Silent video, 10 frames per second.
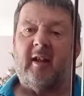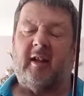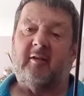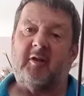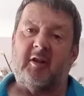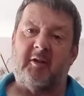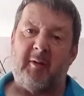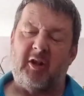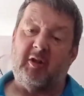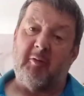and
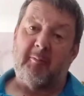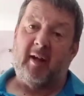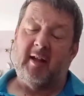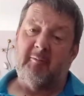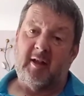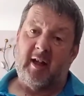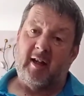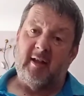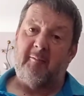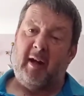especially with playing with
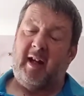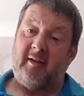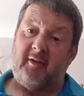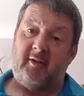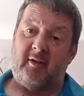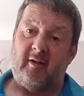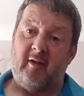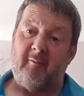ceilidh bands,